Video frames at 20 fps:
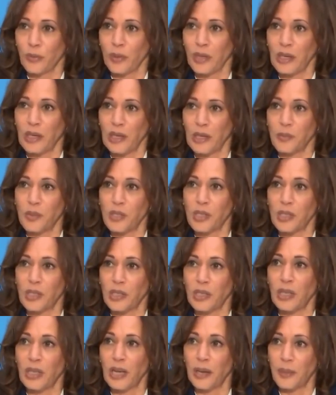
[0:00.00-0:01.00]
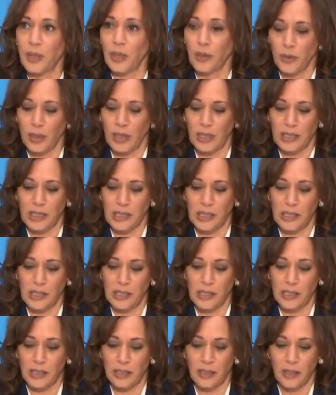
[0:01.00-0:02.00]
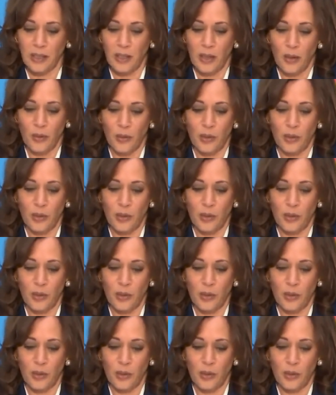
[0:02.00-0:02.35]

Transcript: when it comes to the climate crisis,